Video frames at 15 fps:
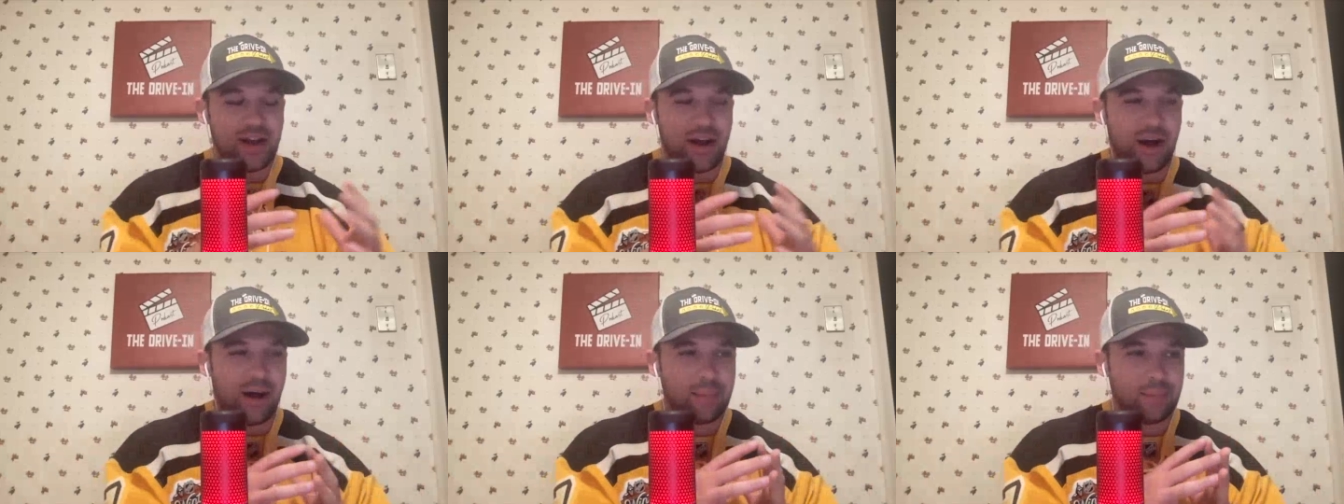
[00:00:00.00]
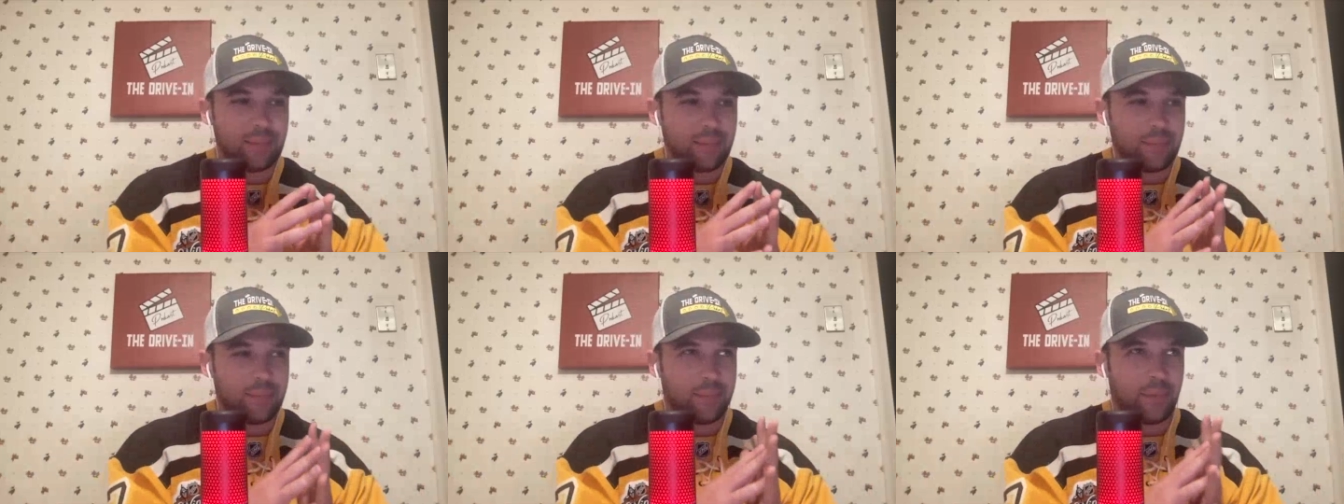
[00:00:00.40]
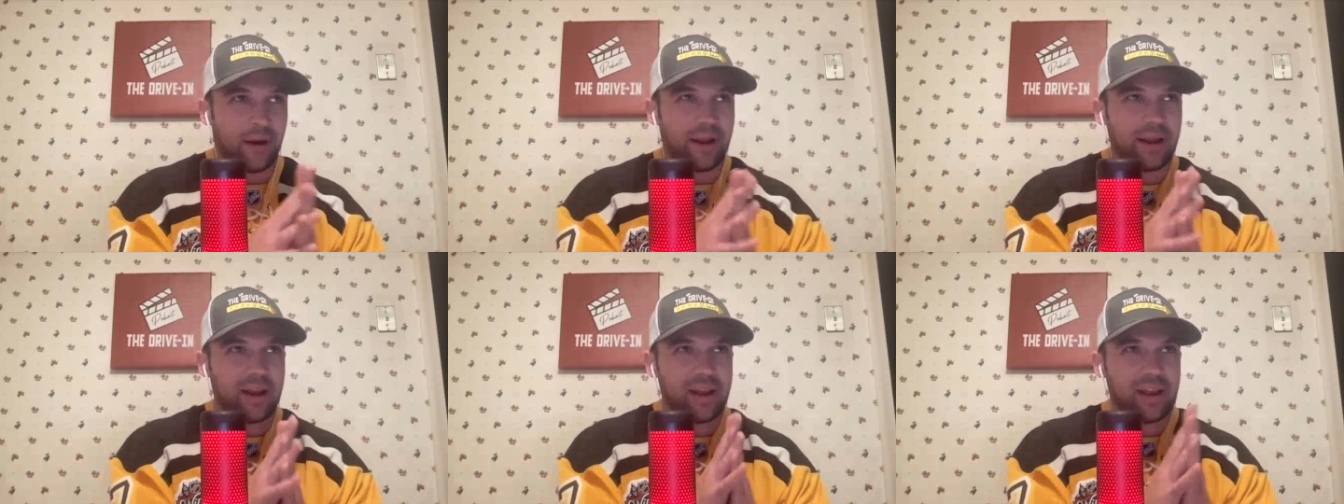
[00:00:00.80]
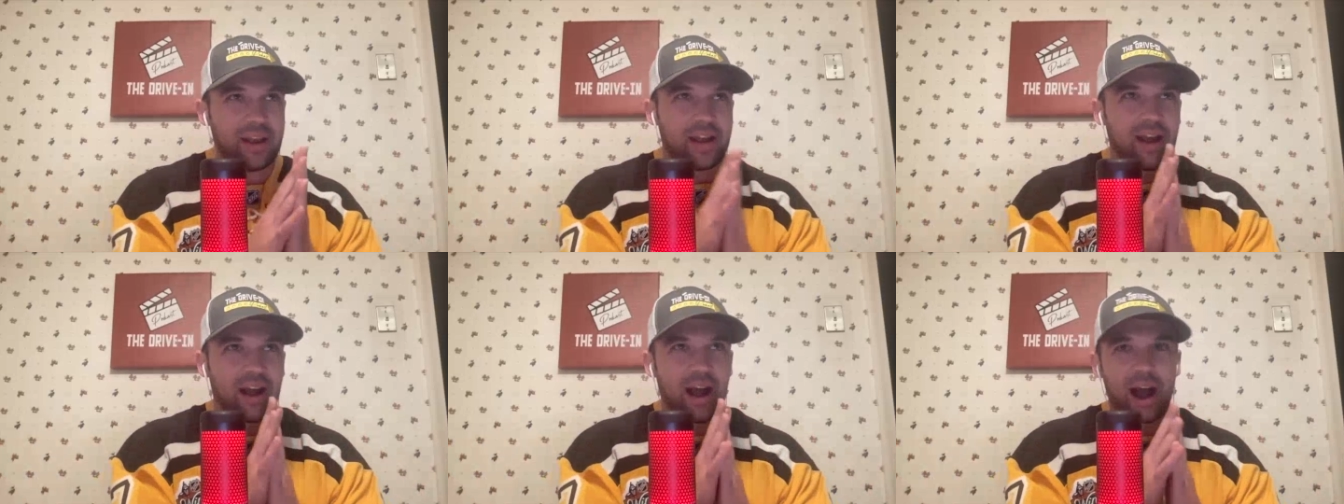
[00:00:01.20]
Um, but
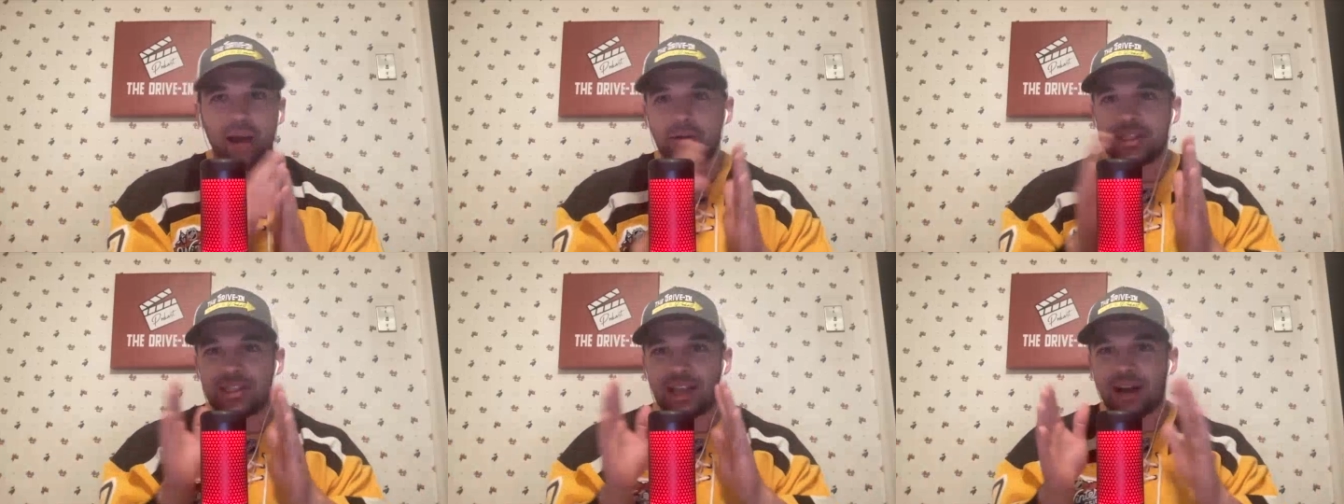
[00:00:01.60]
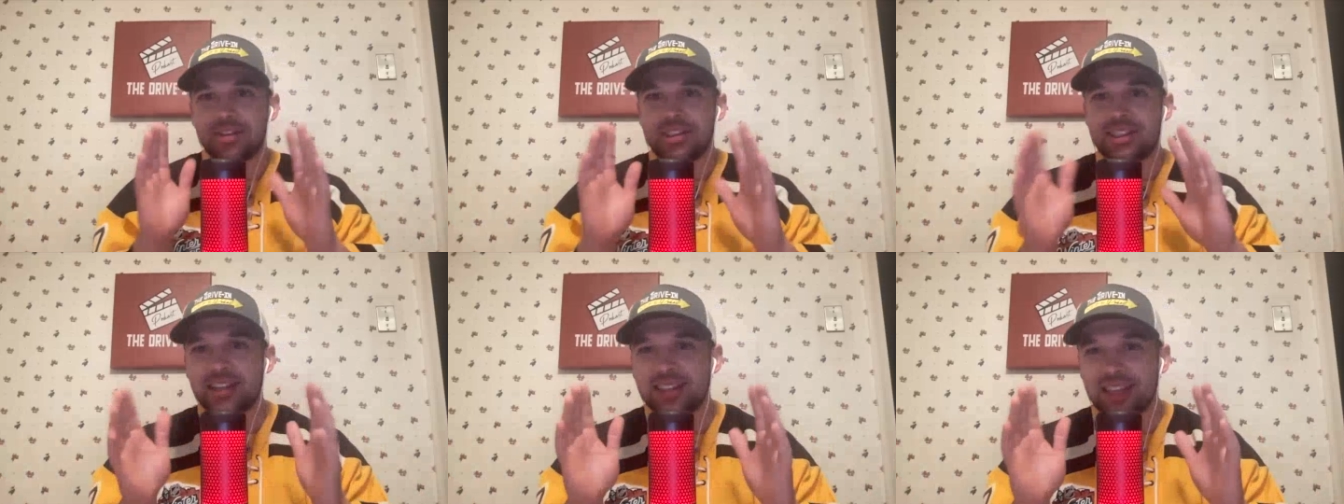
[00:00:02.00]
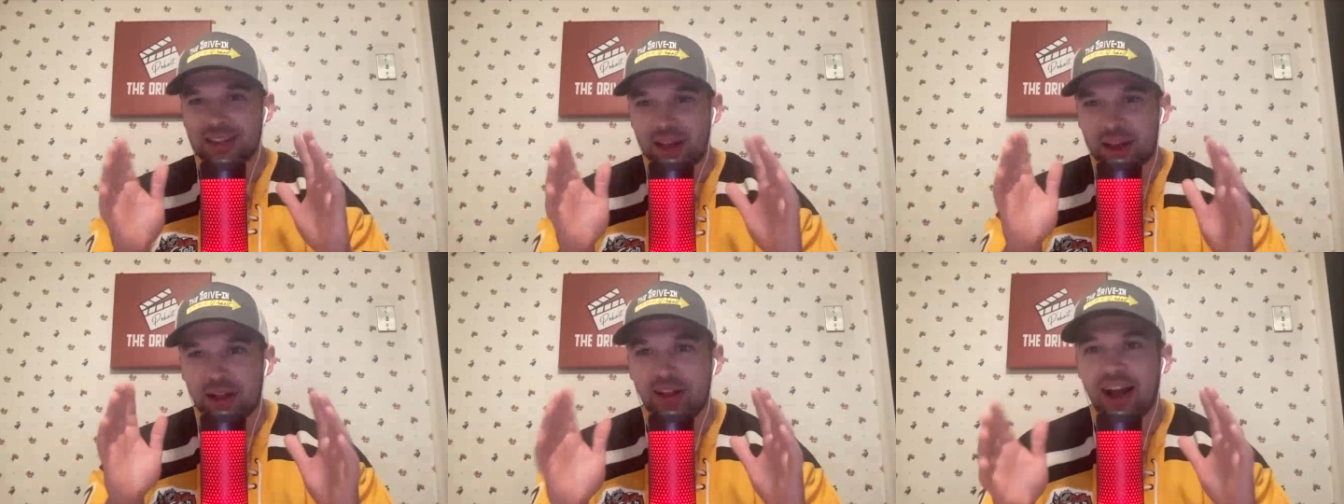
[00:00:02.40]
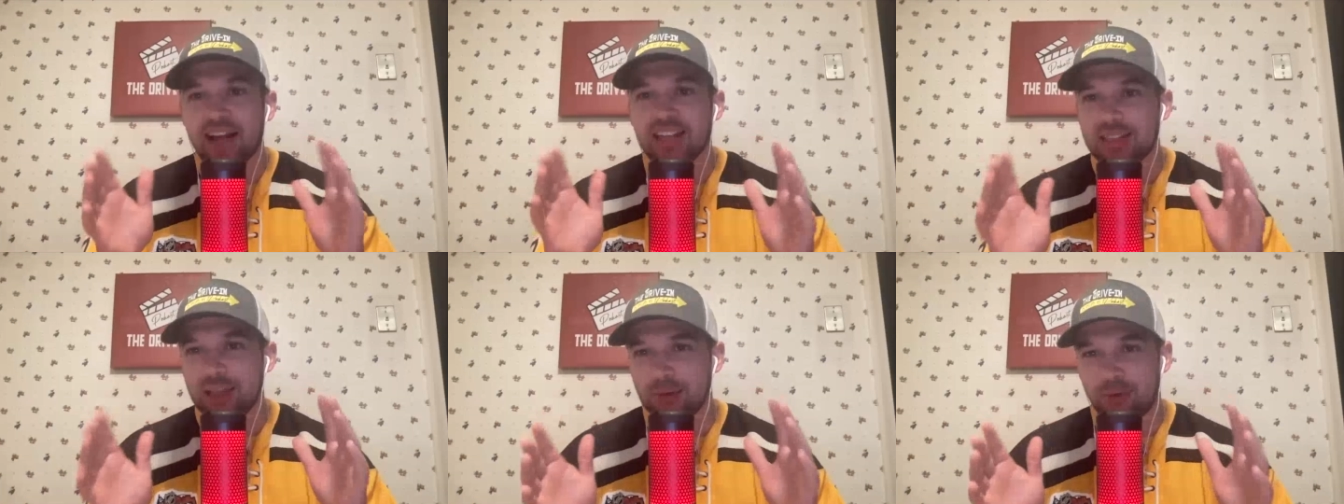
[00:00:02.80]
I was I was sensing like
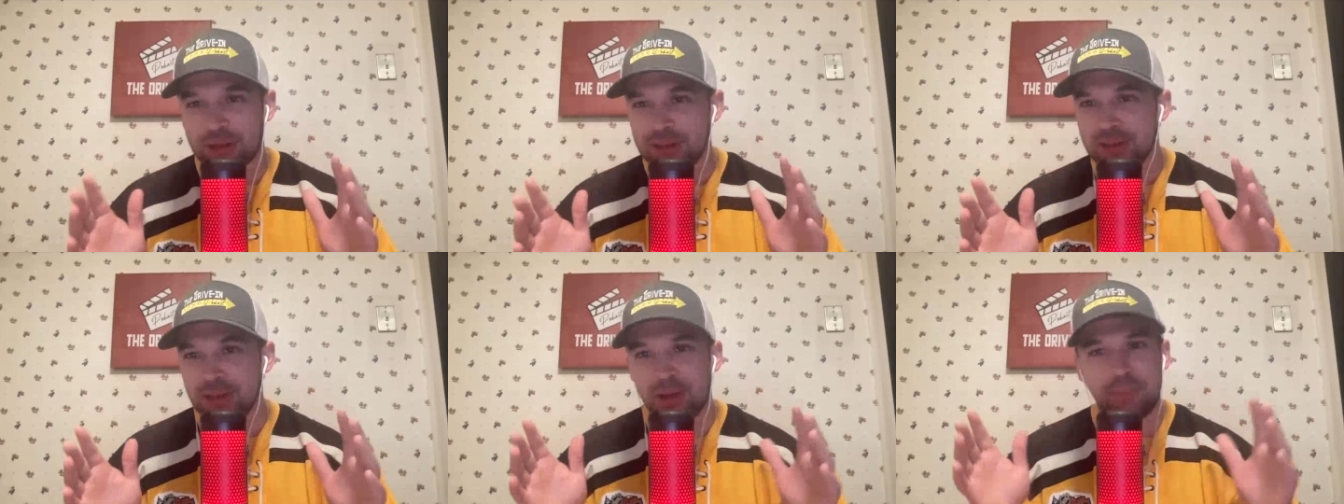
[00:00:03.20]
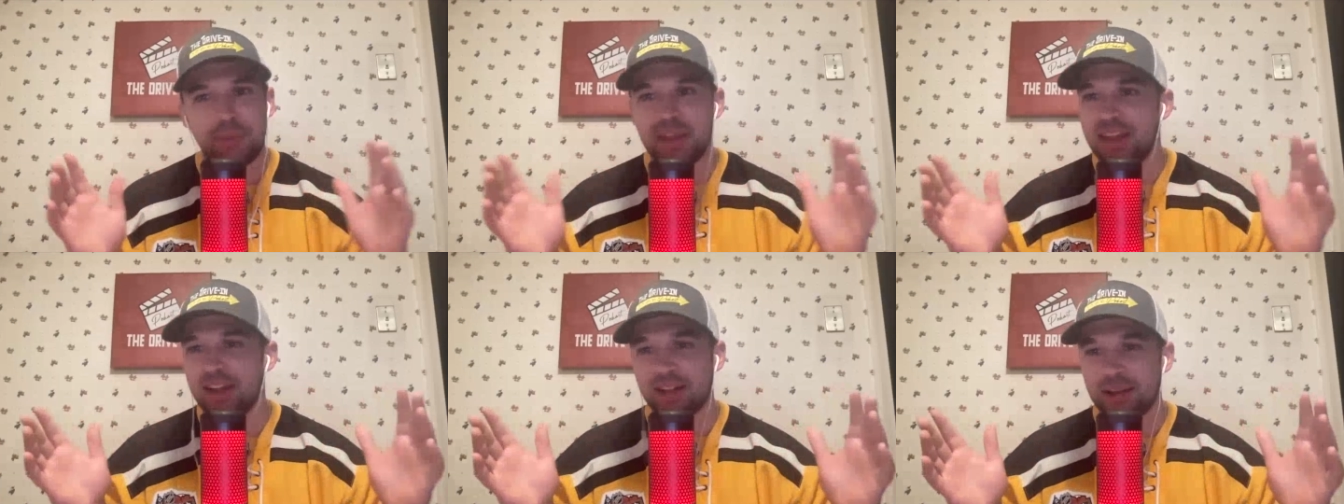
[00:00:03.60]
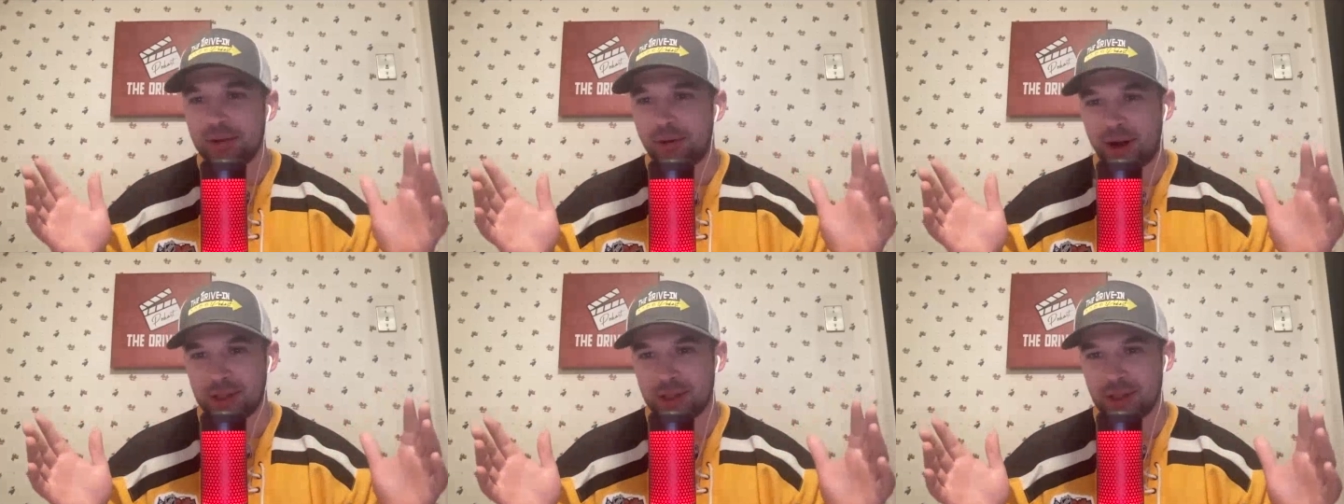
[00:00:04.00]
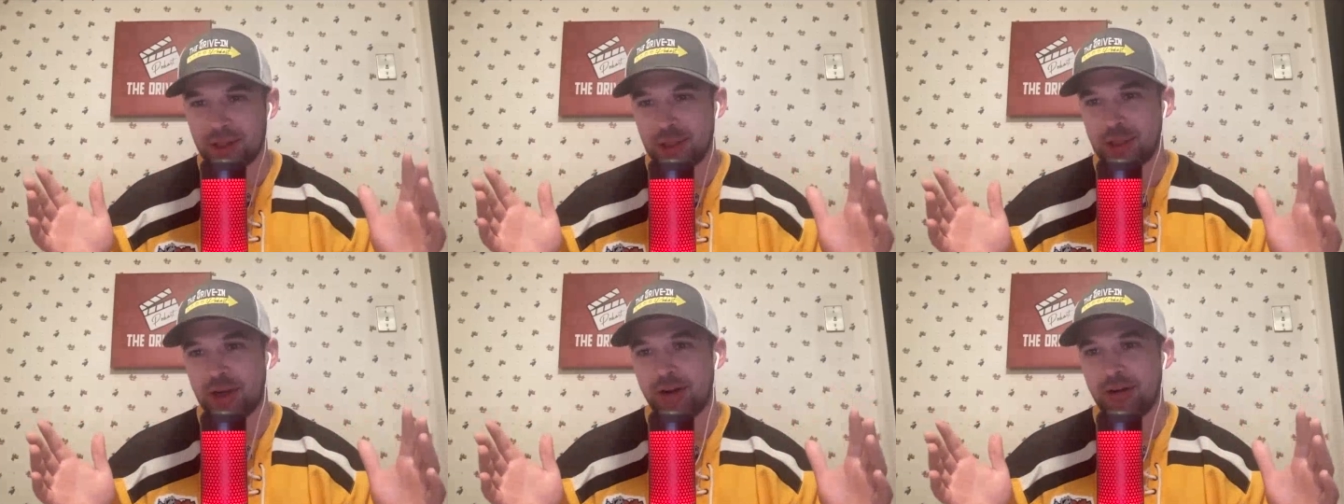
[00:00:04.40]
class difference immediately watching the
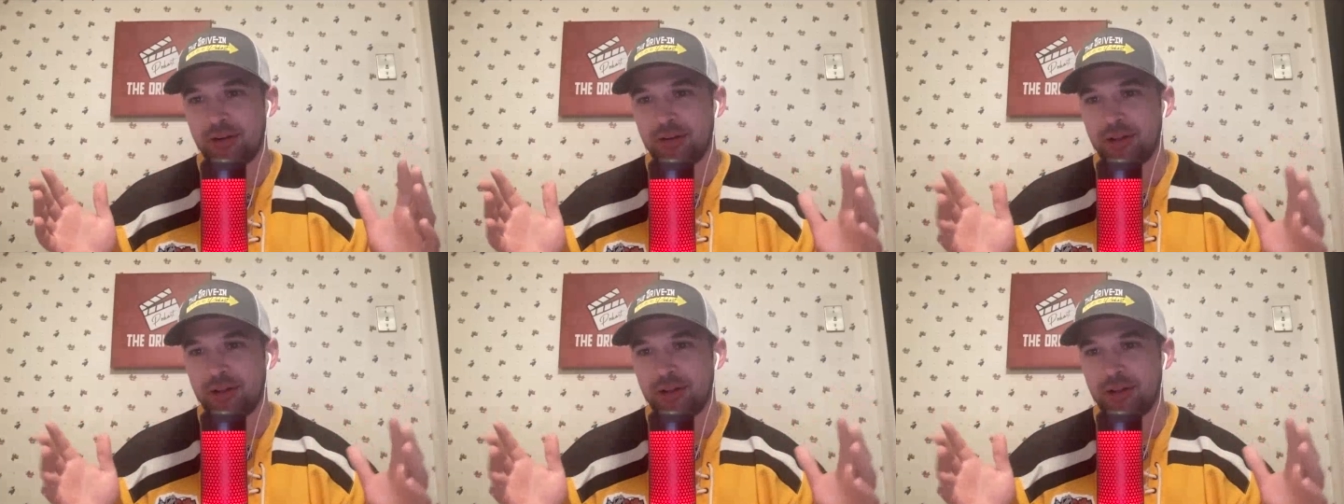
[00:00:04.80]
show.